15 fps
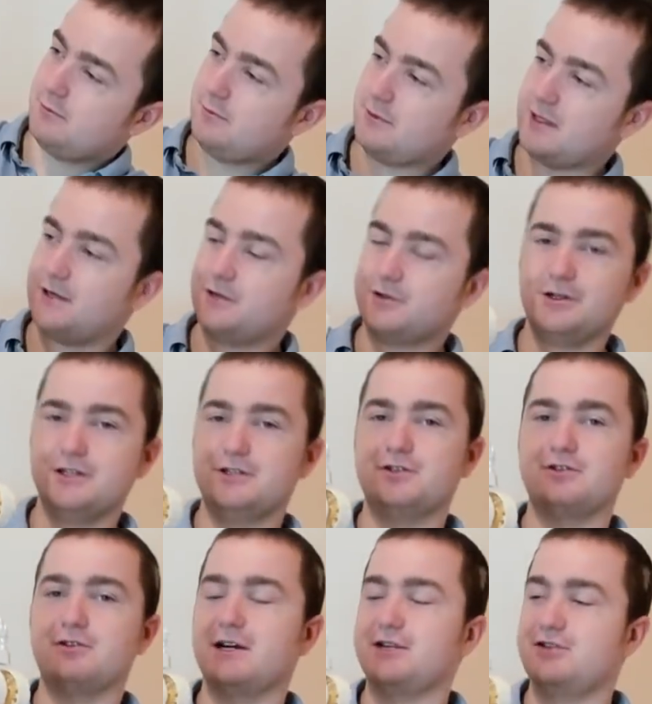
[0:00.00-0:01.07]
Yeah, I'm not going to
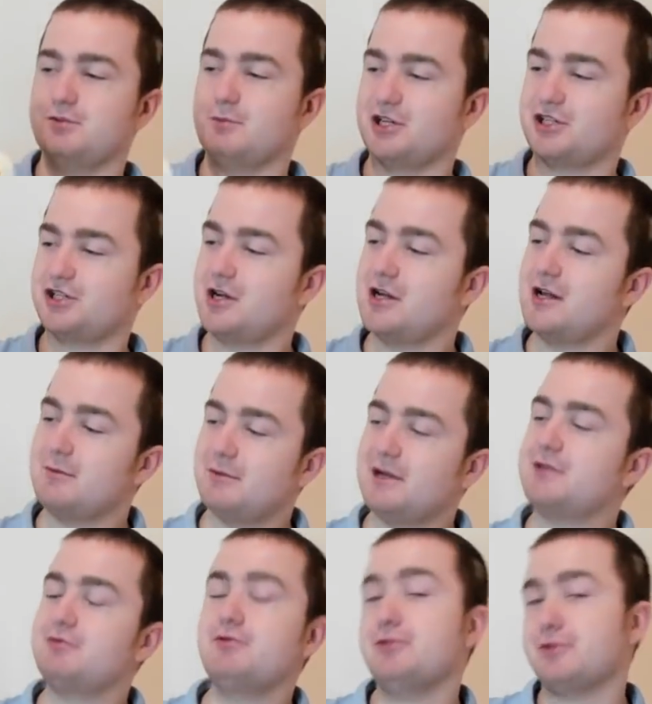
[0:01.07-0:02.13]
try too much, but
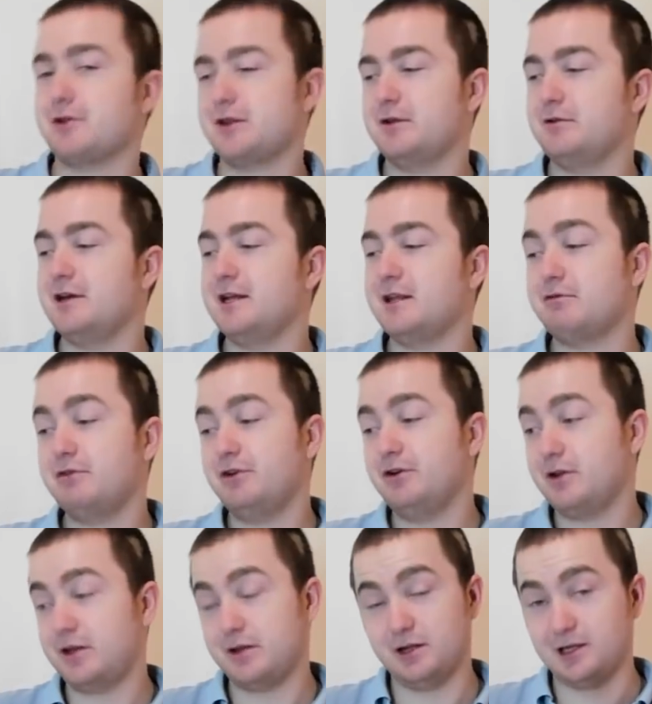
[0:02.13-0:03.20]
it works, so it's very
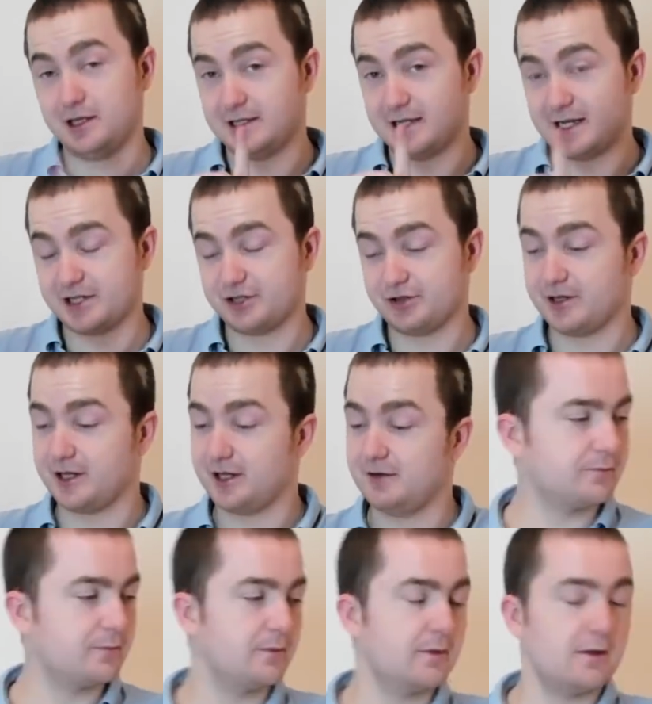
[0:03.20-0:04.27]
solid actually.
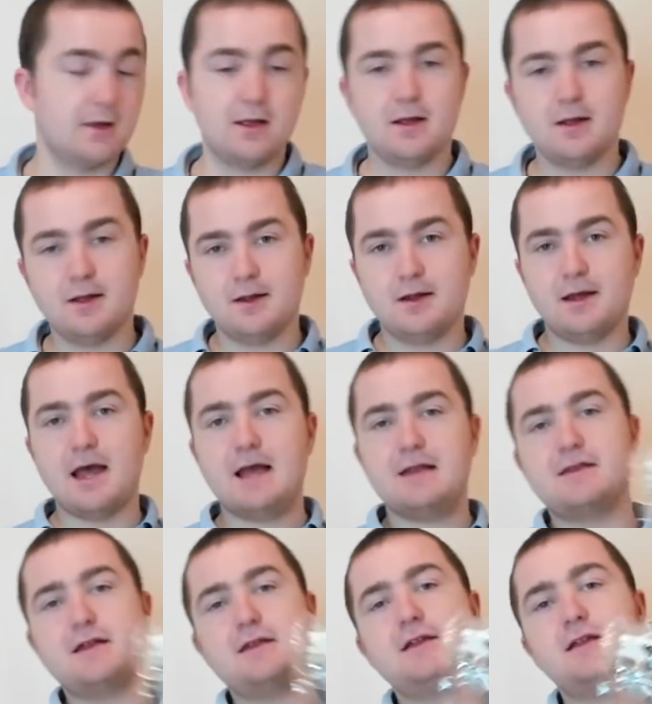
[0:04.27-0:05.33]
And
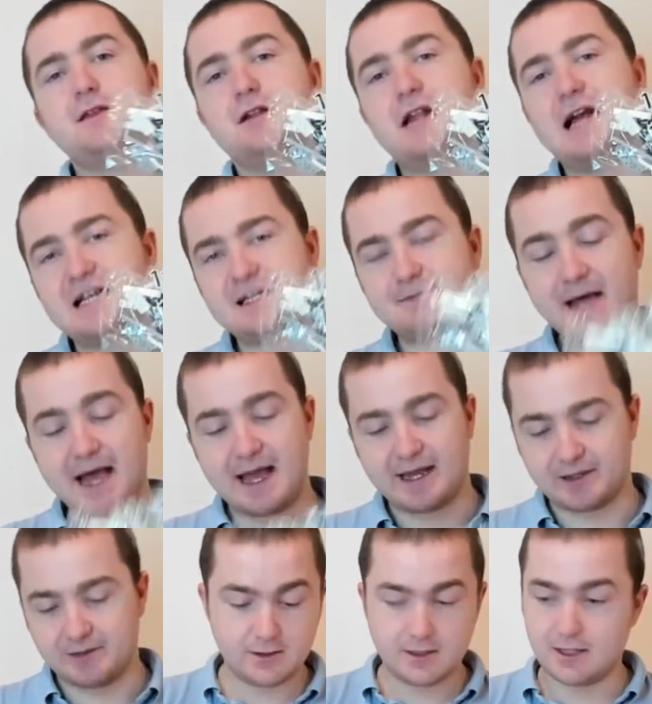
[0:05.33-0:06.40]
this is the last bag.
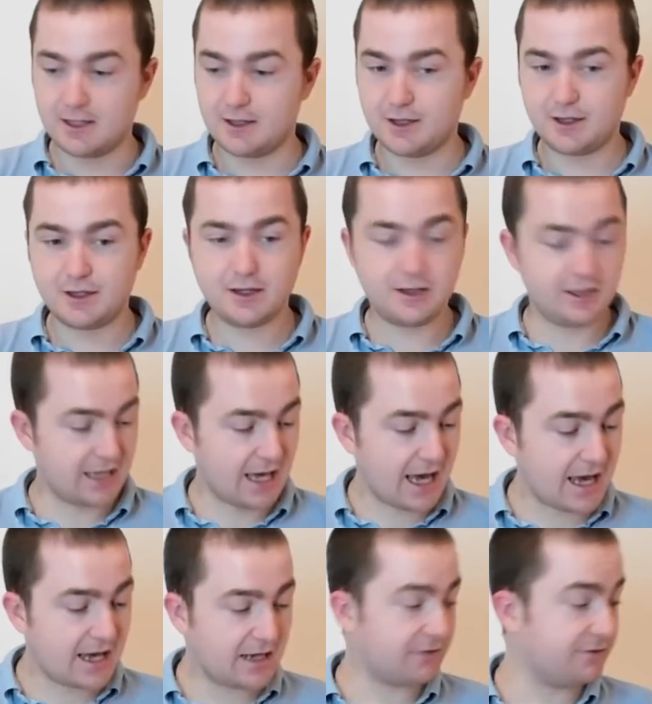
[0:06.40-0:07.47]
And this is the
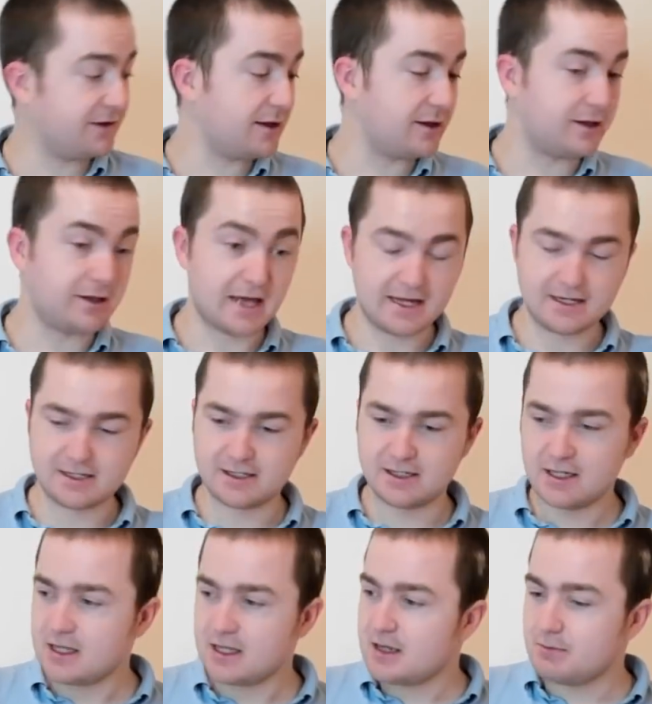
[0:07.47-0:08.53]
end of this set,
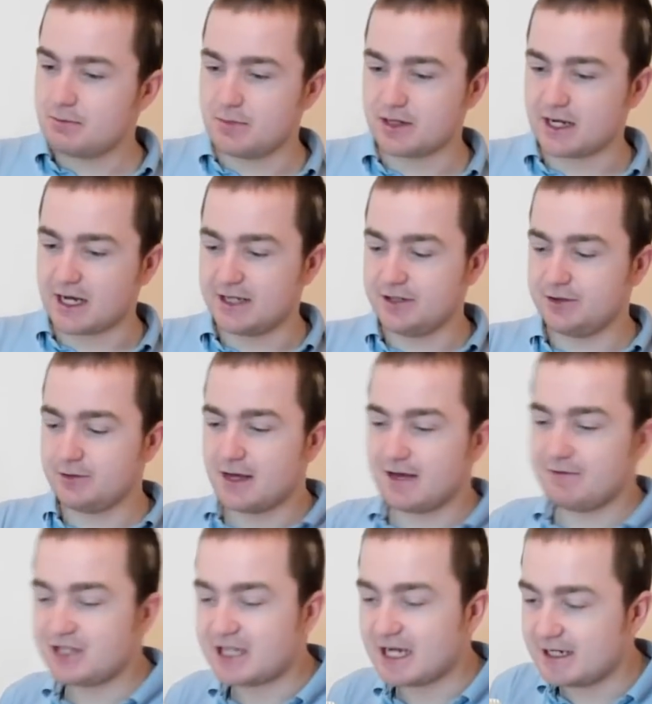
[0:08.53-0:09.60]
but I do have a
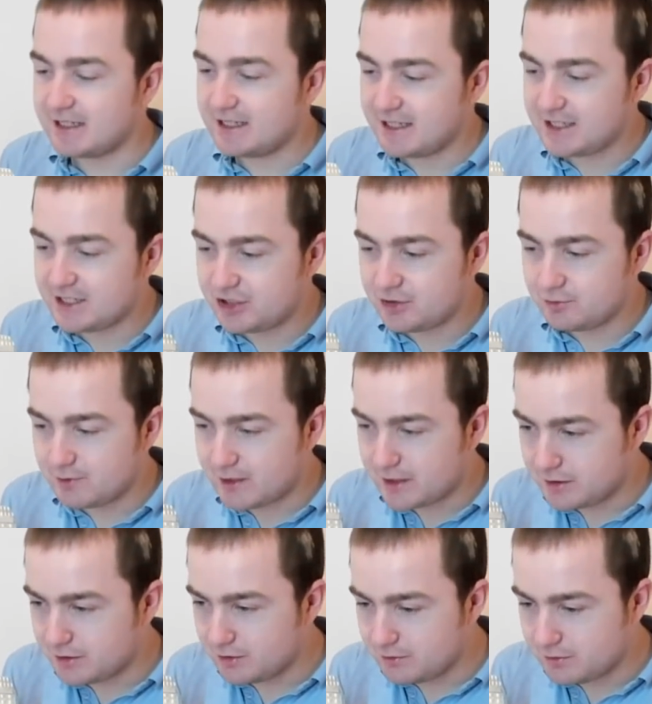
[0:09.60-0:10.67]
tiny issue with
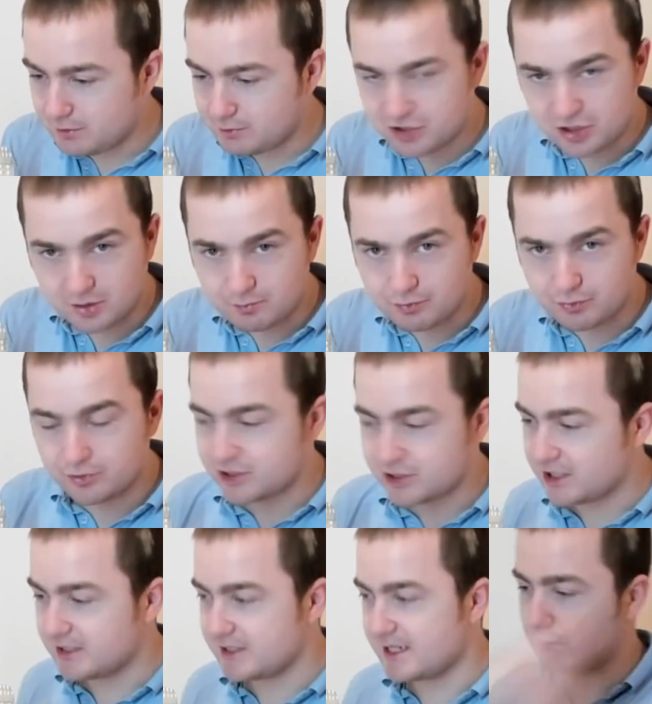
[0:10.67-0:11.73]
those which are
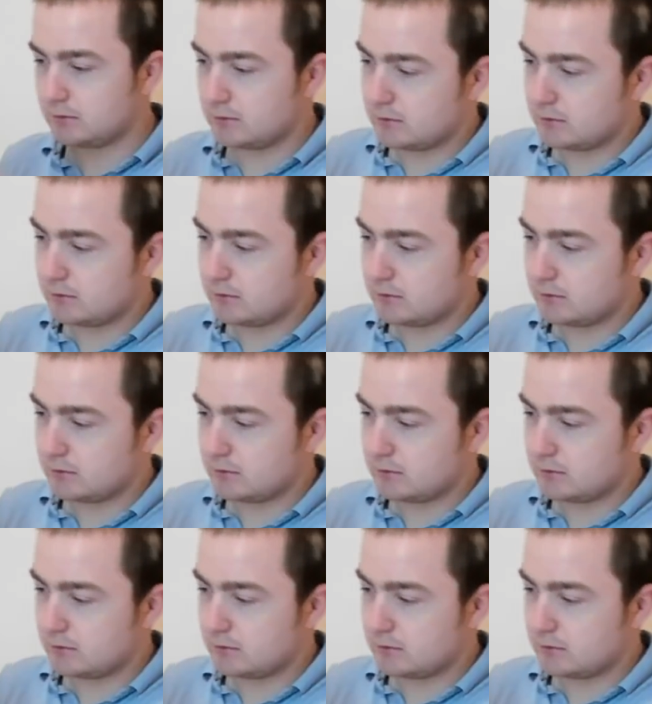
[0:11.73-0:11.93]
pointing down.